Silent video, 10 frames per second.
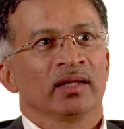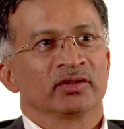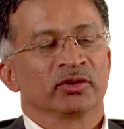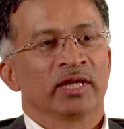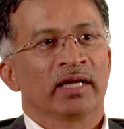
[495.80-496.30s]

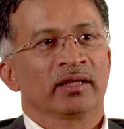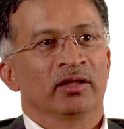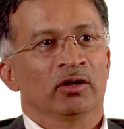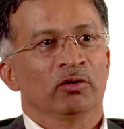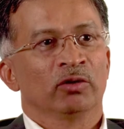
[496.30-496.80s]
so that
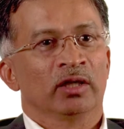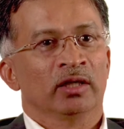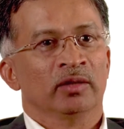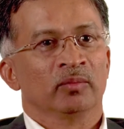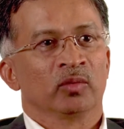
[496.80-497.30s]
you know
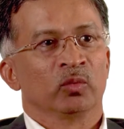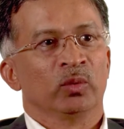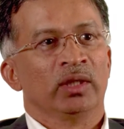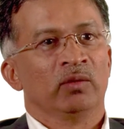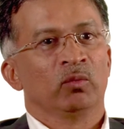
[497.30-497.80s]
um,
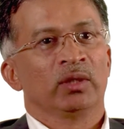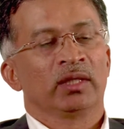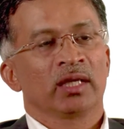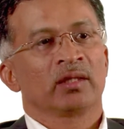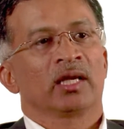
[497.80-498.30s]
we we
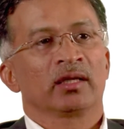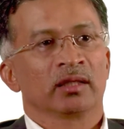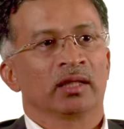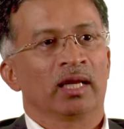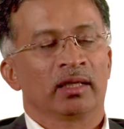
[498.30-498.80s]
get that
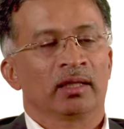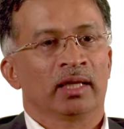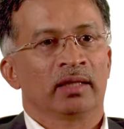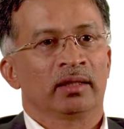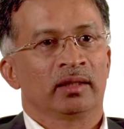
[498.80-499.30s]
that
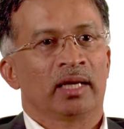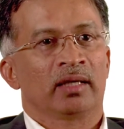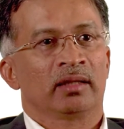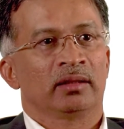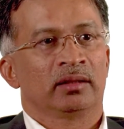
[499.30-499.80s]
that
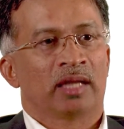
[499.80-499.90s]
that